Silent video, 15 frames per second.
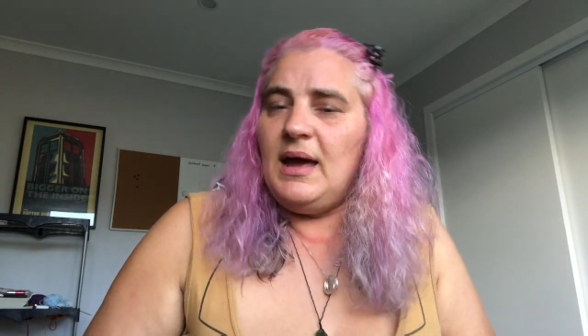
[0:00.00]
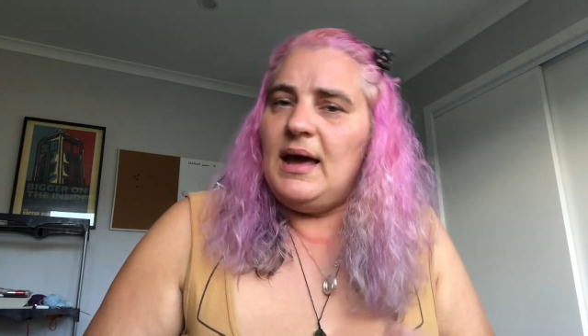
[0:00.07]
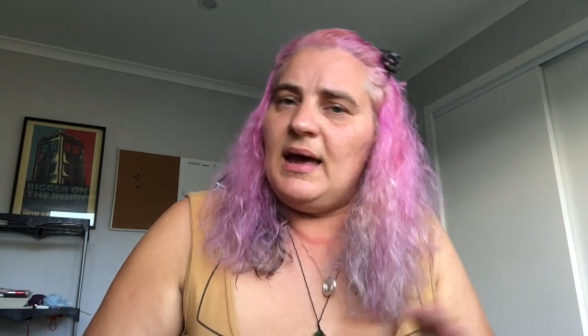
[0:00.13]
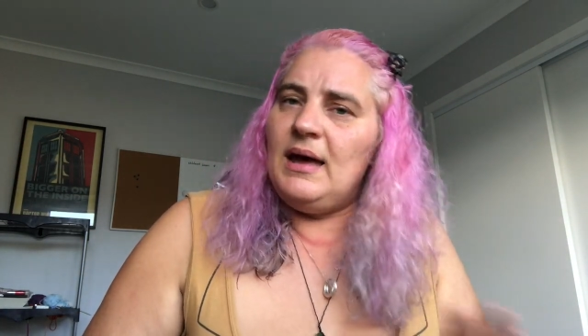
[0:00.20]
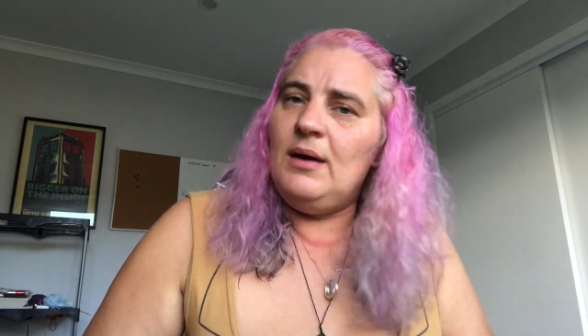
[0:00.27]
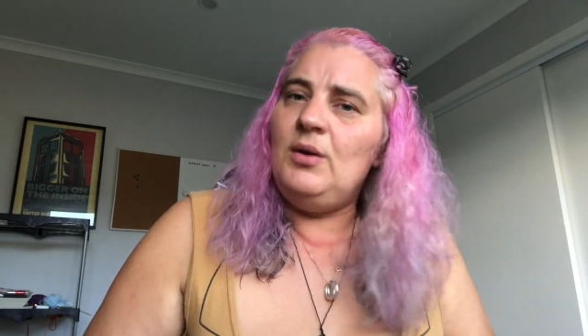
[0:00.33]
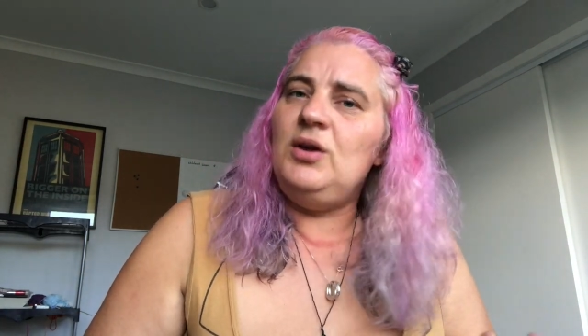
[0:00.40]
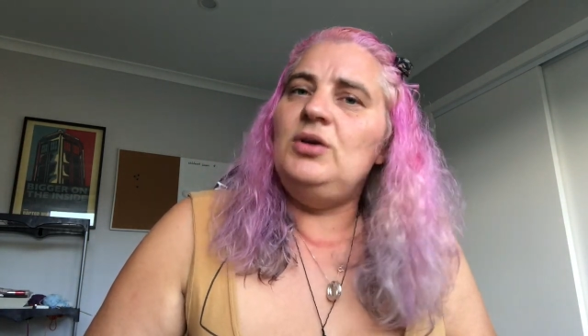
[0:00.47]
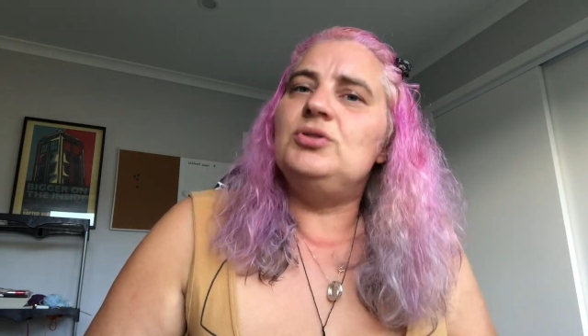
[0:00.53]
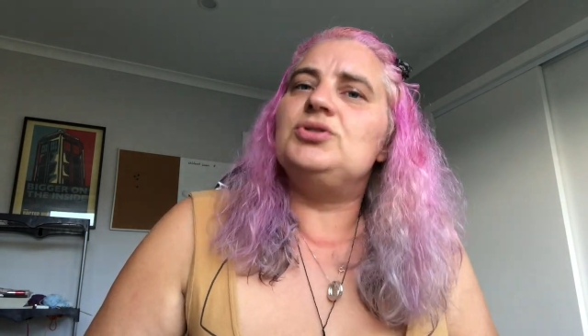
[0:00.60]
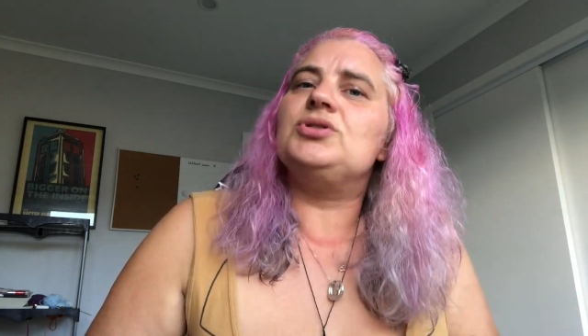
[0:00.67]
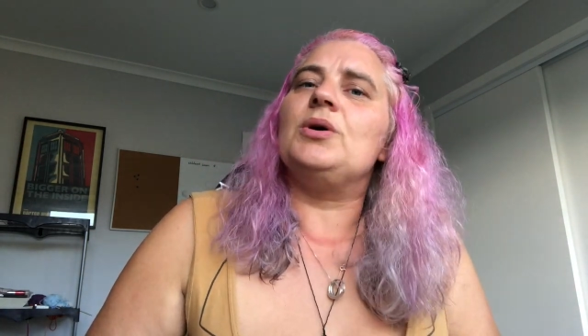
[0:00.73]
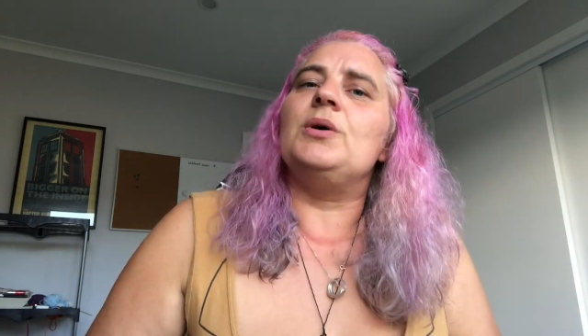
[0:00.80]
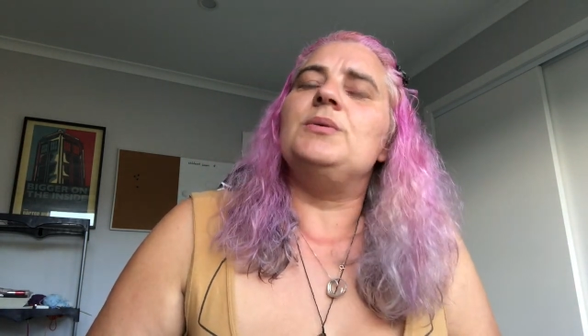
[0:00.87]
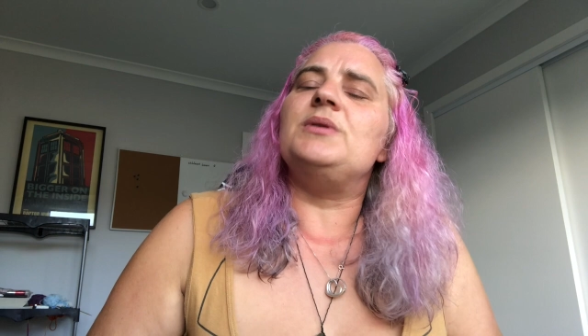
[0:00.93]
How do you
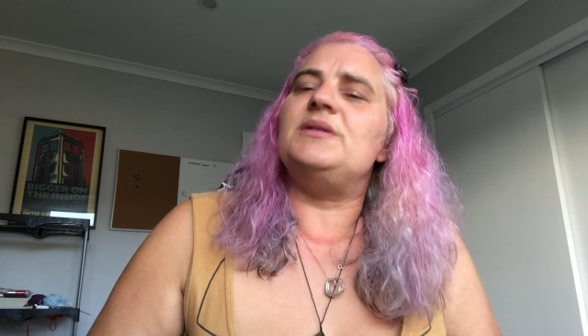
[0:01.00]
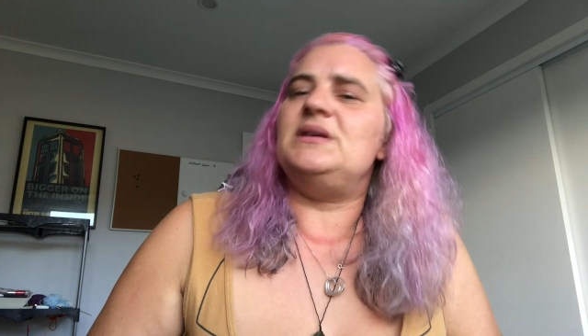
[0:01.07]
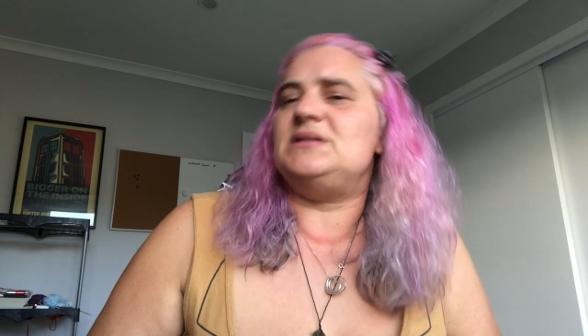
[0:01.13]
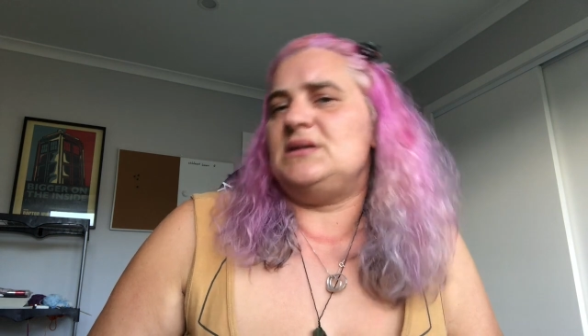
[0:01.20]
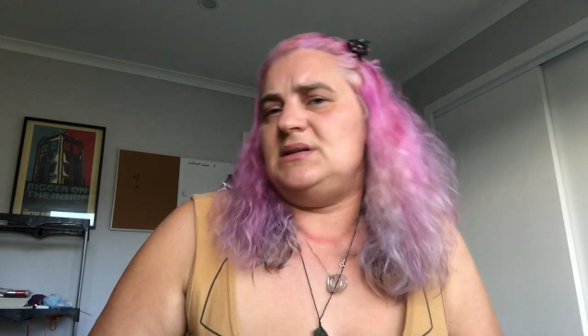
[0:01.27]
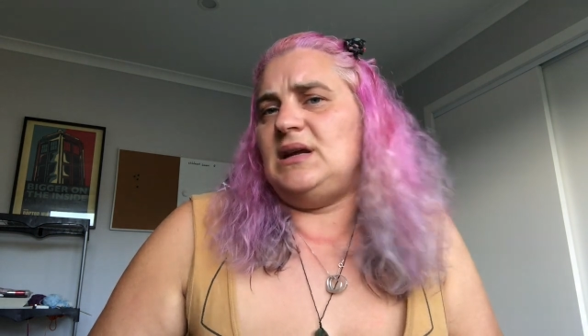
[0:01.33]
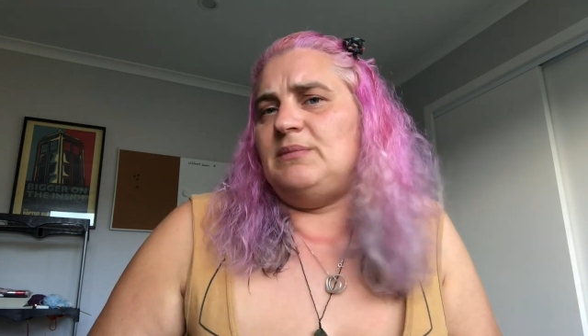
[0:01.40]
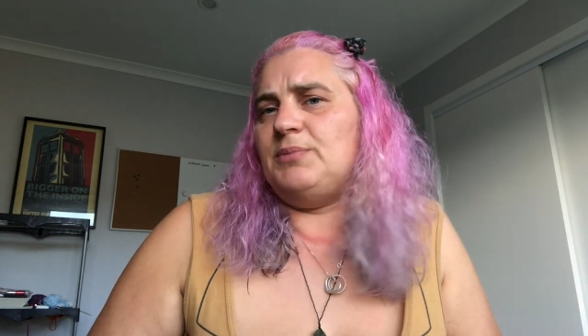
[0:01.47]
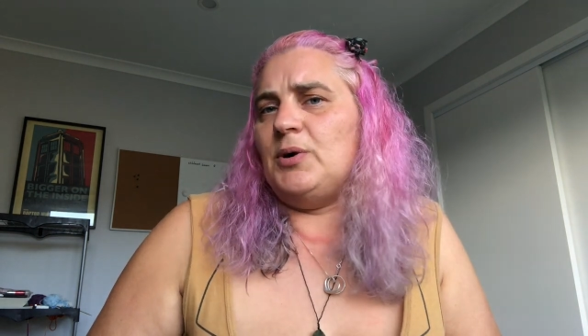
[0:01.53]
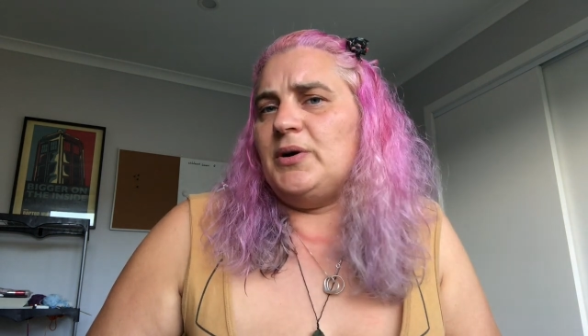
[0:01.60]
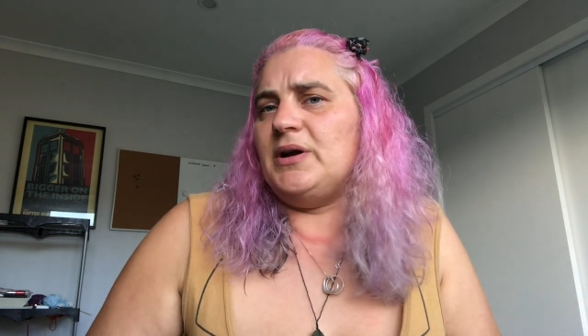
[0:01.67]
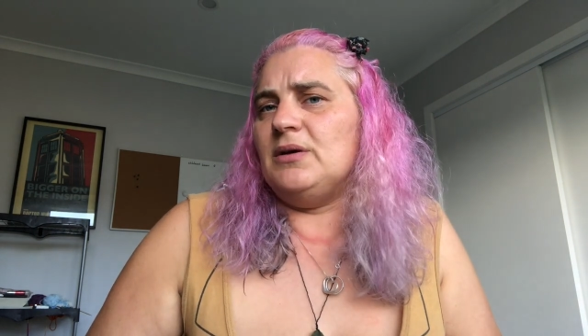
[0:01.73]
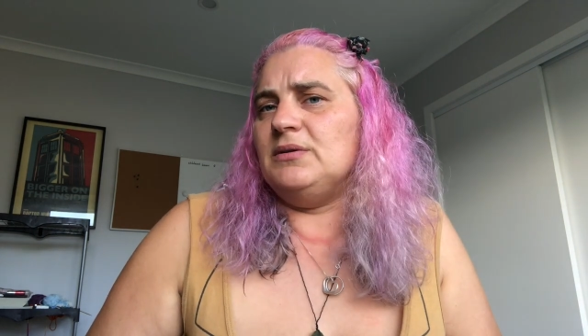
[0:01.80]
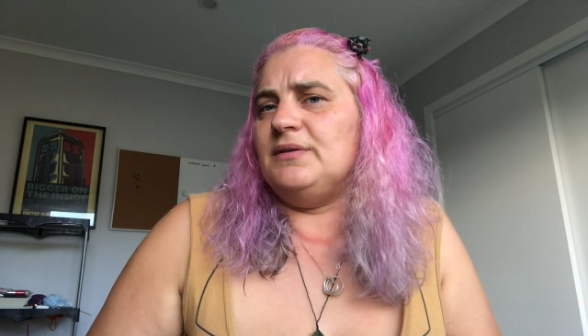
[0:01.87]
show that there's a dead body on